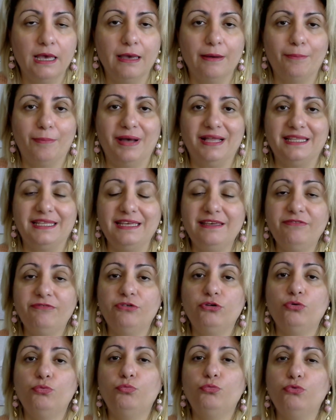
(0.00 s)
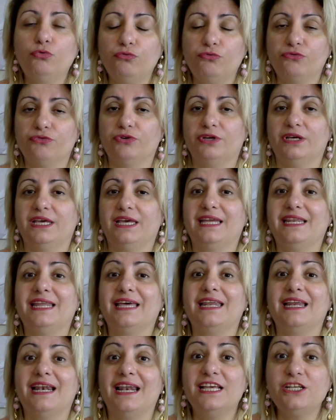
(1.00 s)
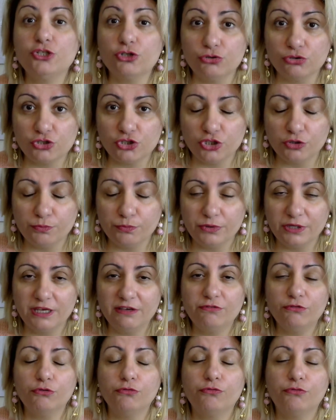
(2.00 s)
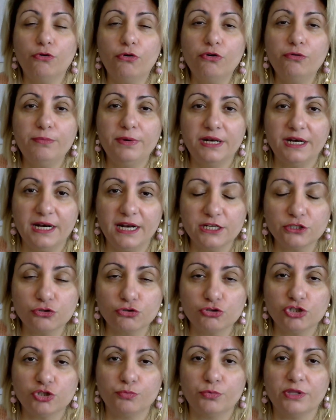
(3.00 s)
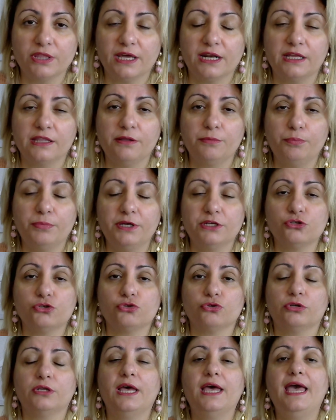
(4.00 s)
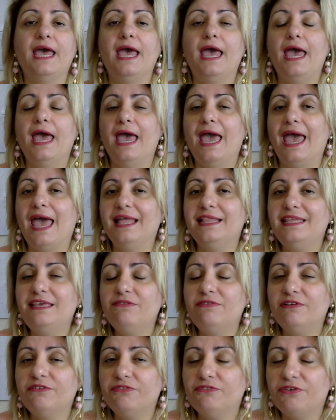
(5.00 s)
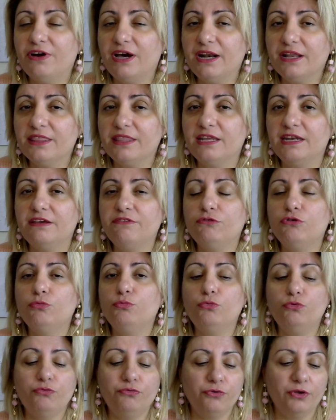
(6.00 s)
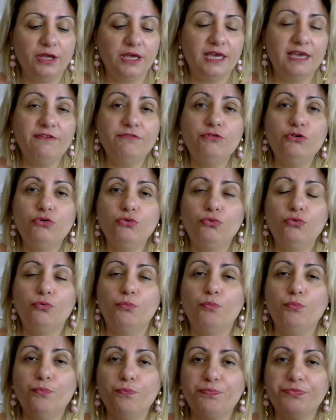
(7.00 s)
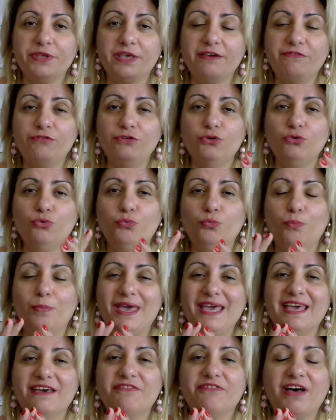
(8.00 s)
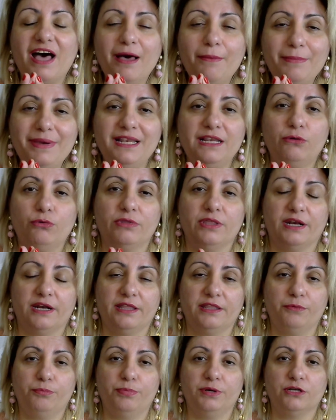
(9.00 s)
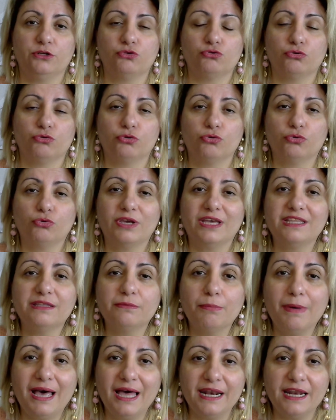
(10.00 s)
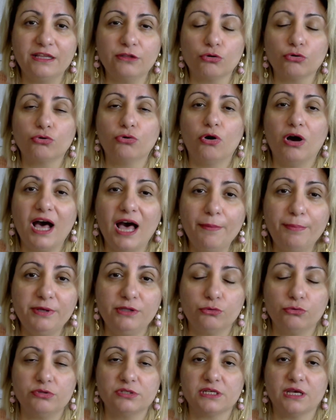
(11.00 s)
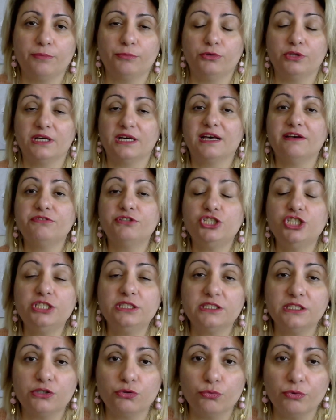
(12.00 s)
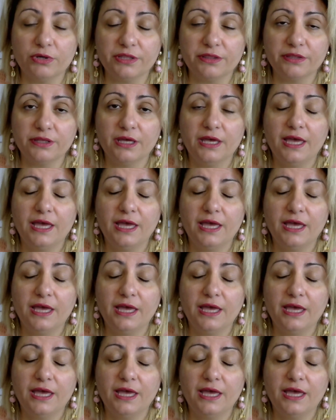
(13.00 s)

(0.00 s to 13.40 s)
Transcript: But if you move in a relationship, if you form a relationship with another person, and even further, if you make a family with another person, you get married or cohabit with somebody, have children with,